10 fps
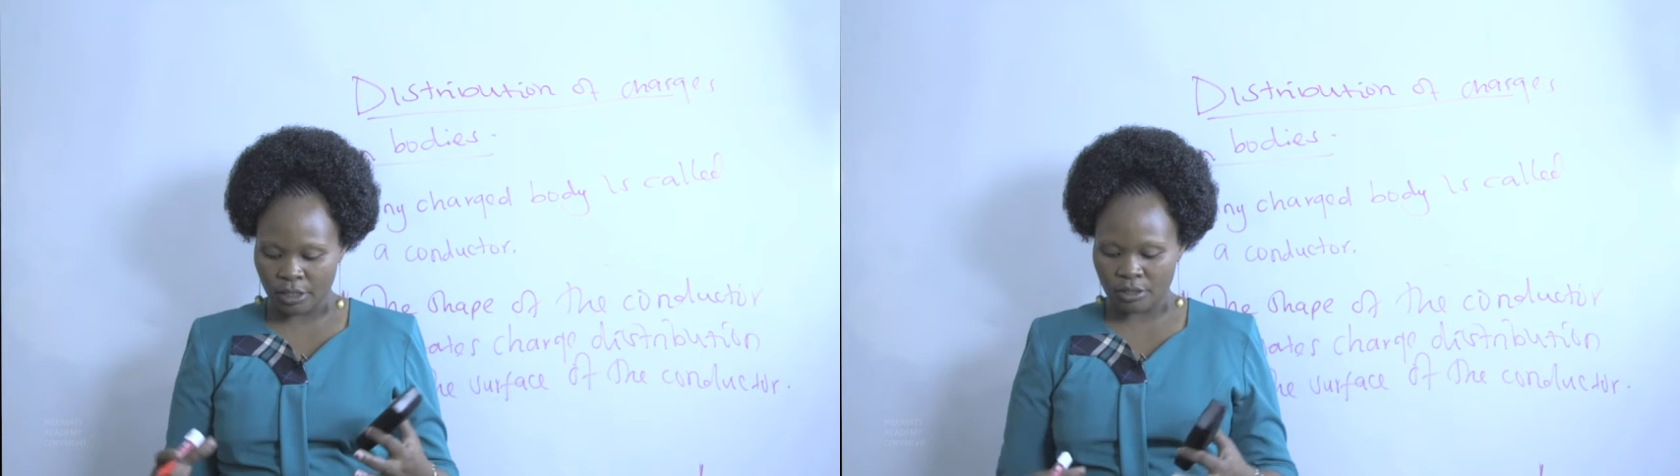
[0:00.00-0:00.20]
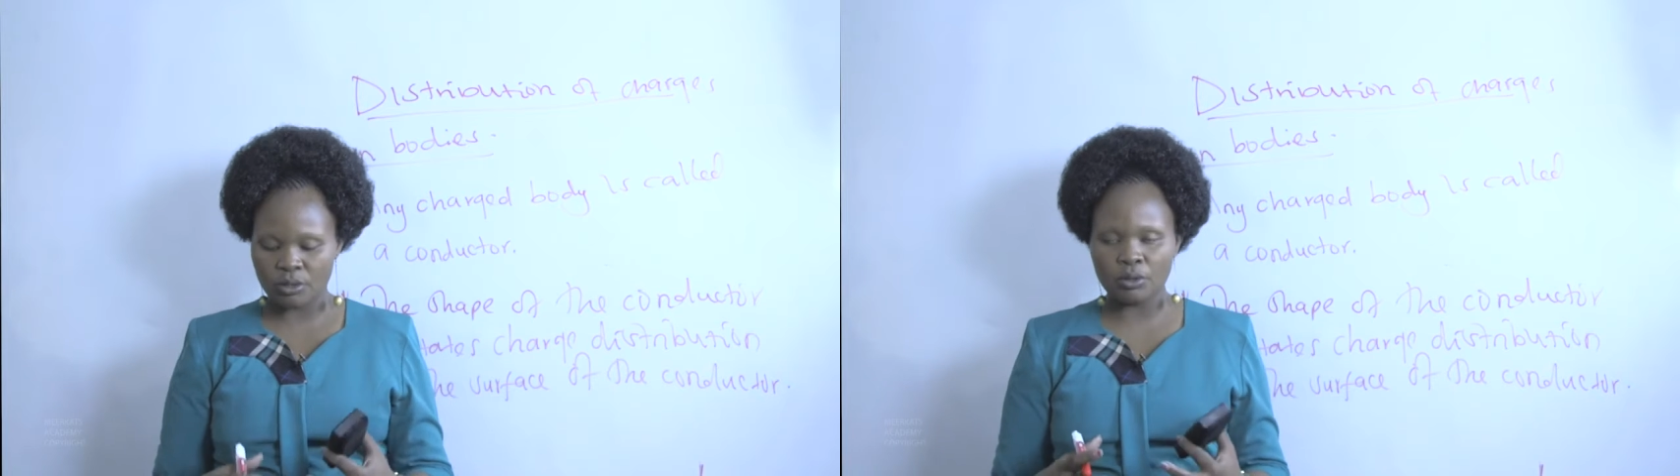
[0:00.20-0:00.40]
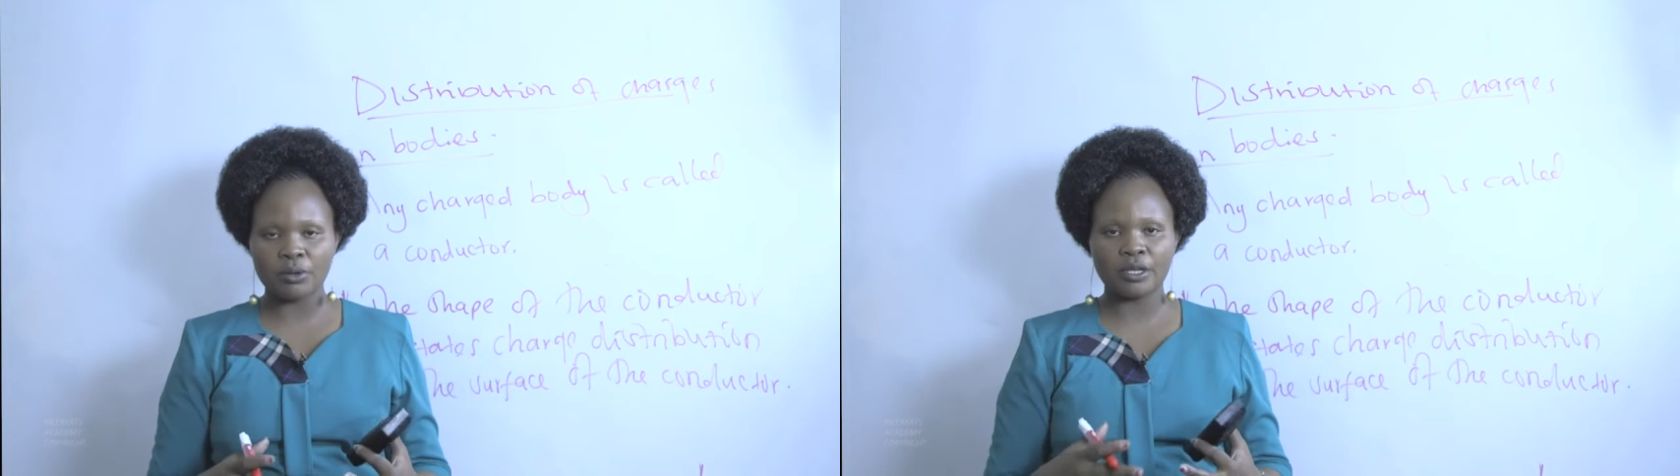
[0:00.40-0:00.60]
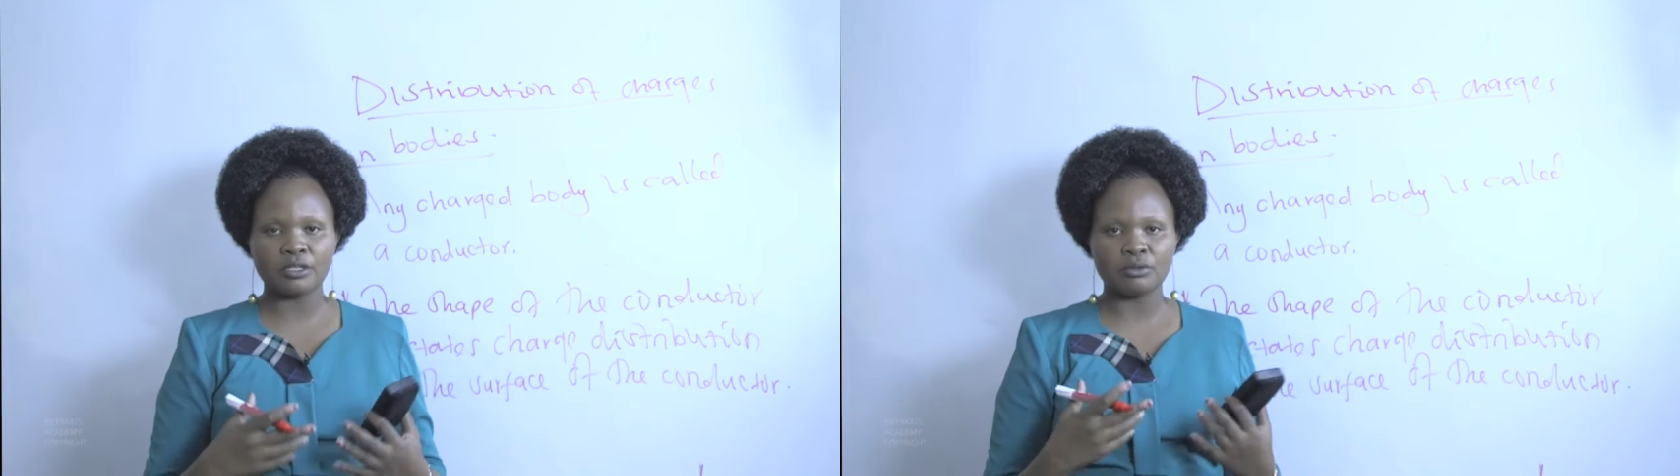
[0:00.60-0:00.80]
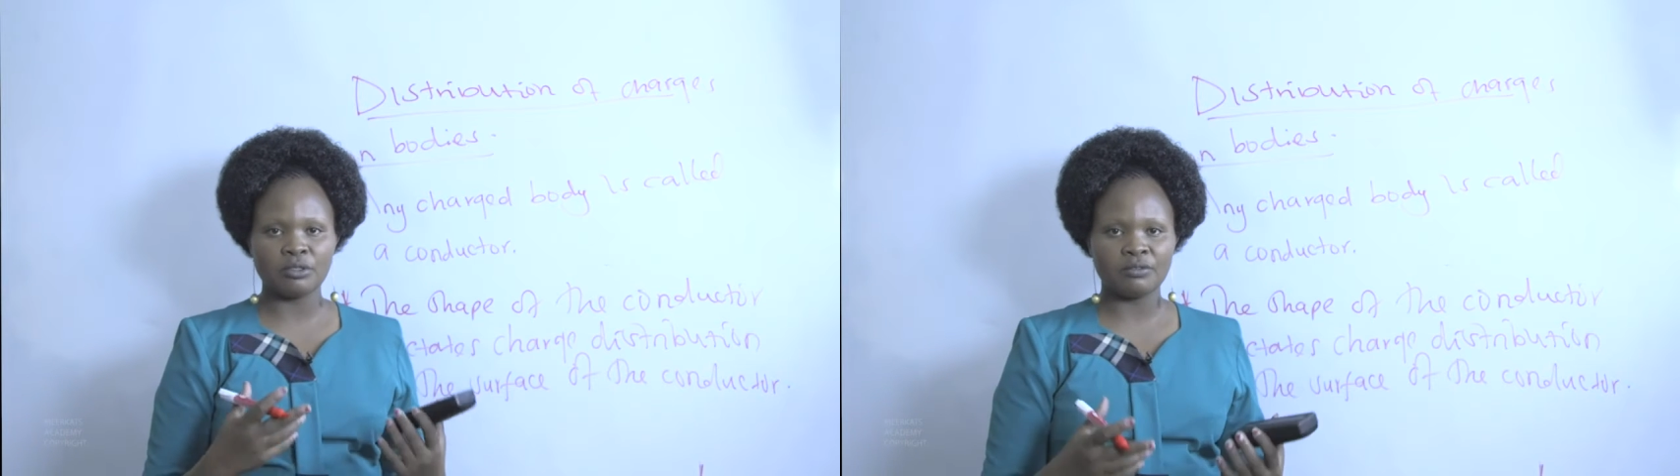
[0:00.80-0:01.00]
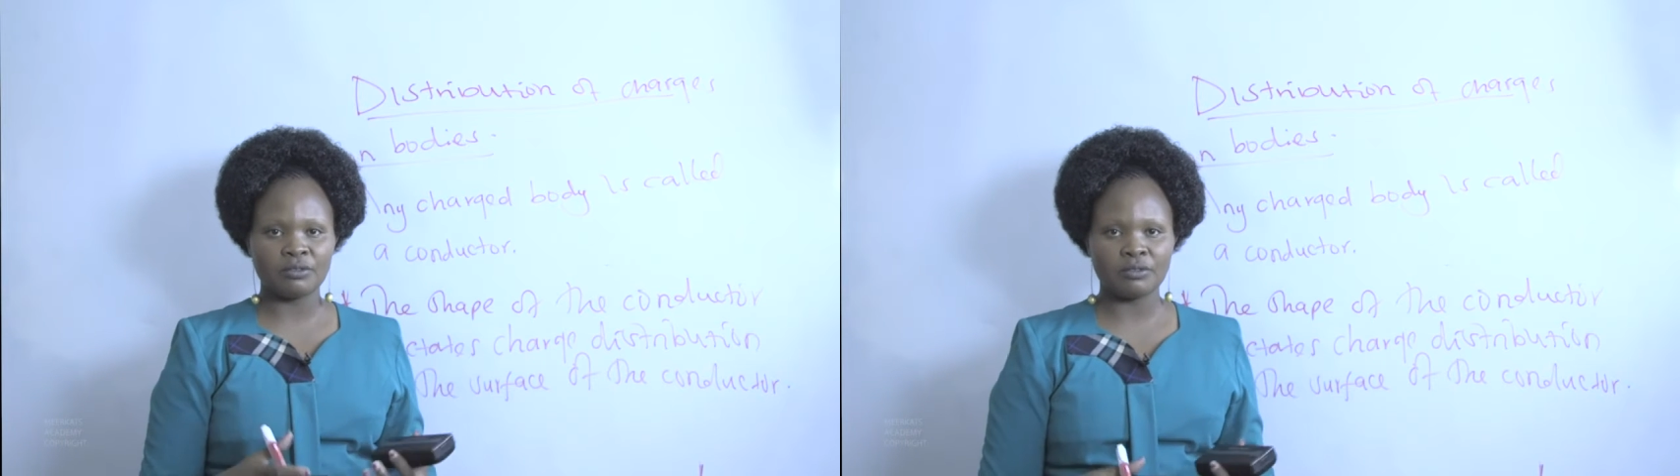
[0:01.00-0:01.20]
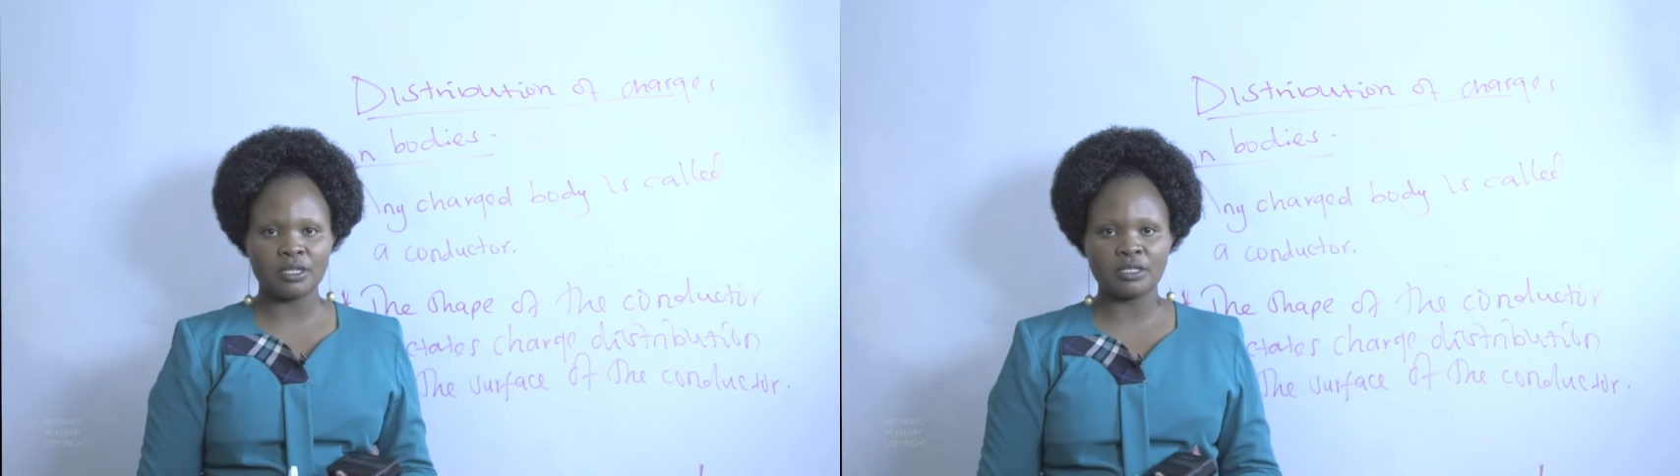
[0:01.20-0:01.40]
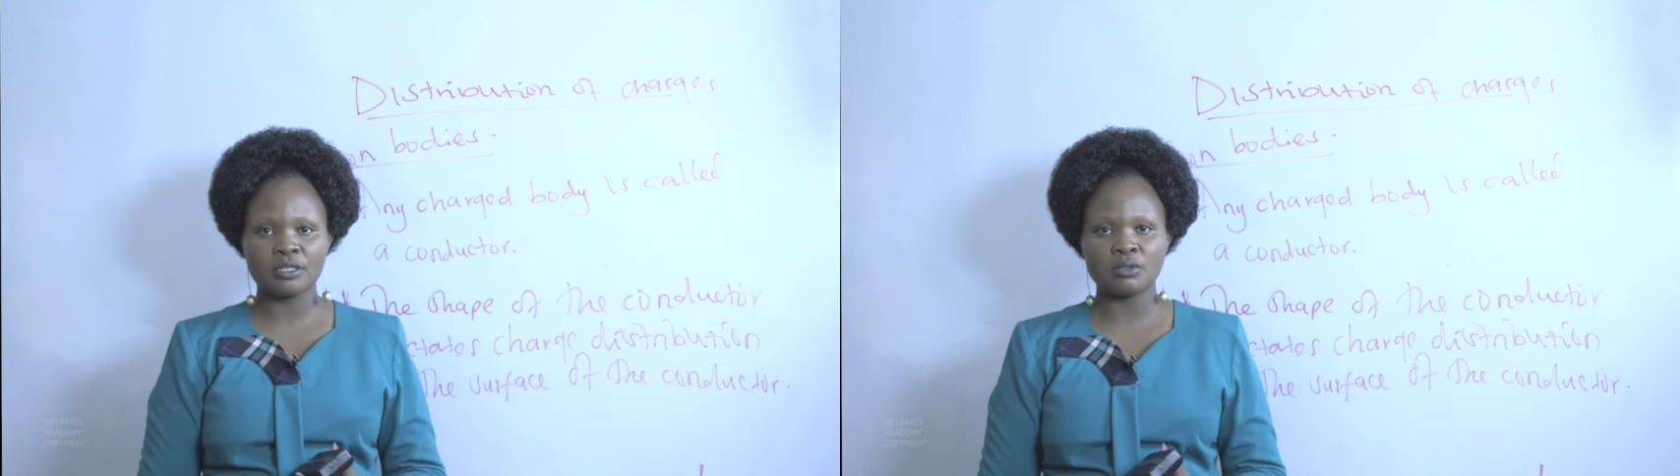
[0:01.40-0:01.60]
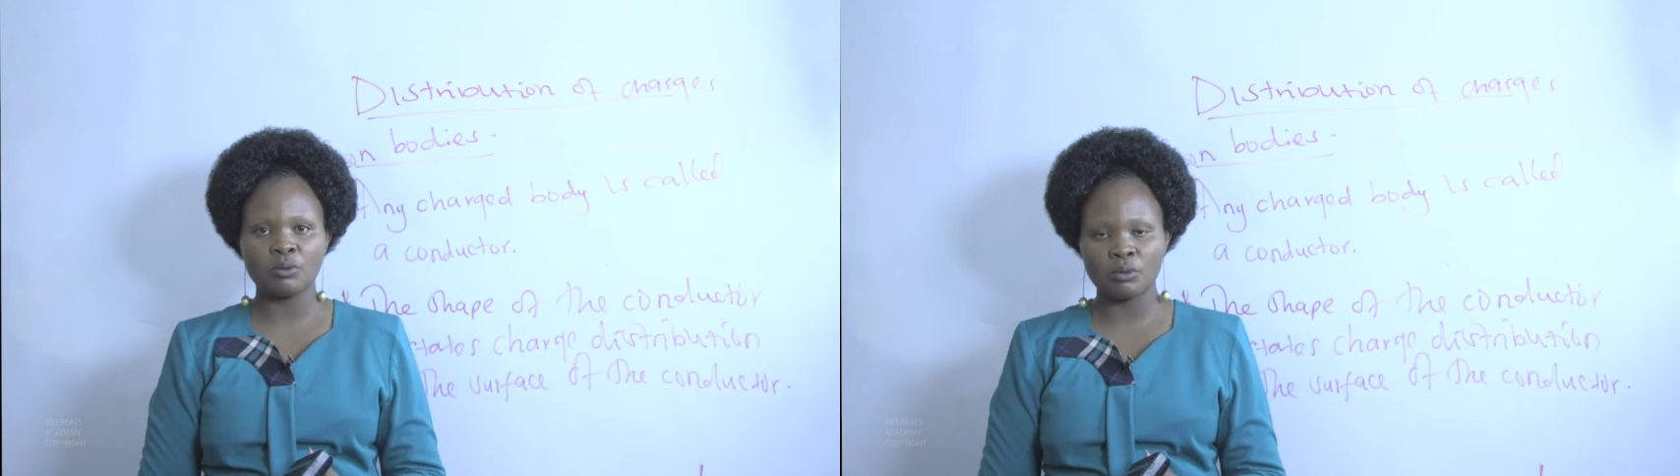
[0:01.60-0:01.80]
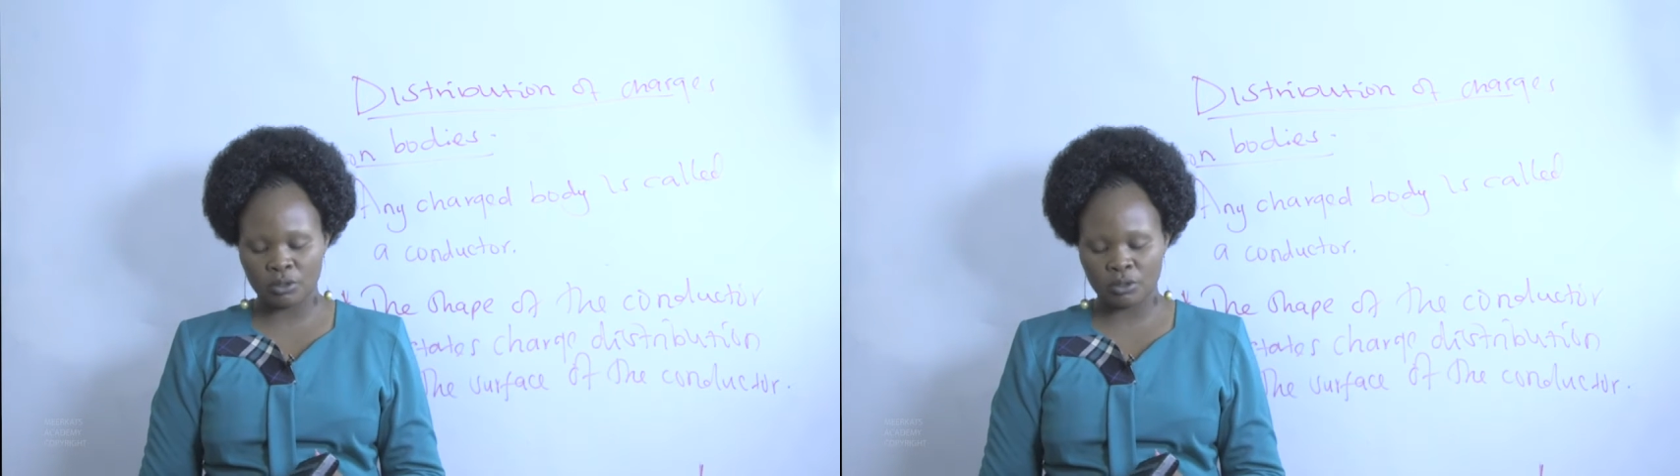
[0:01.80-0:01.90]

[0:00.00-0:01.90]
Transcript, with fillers: is going to influence